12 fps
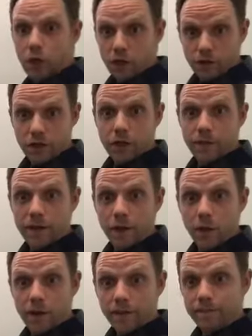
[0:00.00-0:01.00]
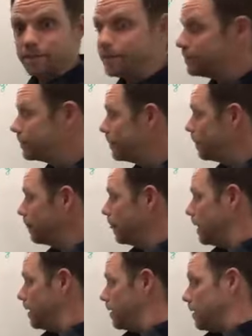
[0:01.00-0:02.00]
could be lower.
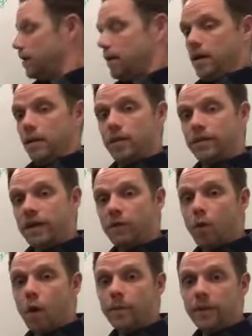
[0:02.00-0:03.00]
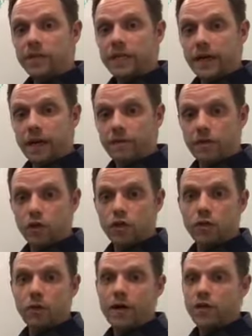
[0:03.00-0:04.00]
But if you have a 1%
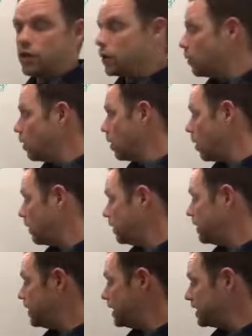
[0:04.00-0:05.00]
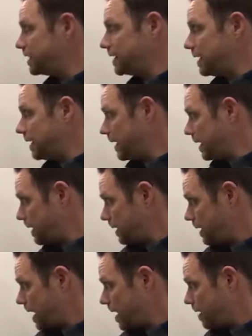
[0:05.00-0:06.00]
conversion ratio on this
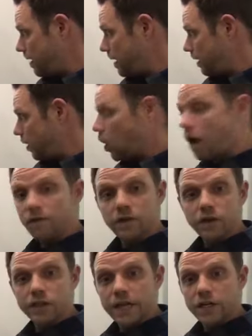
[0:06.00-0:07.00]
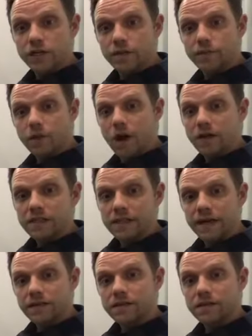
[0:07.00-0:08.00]
conversation
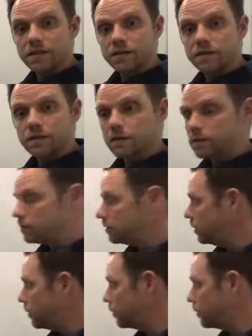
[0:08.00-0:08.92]
process, you're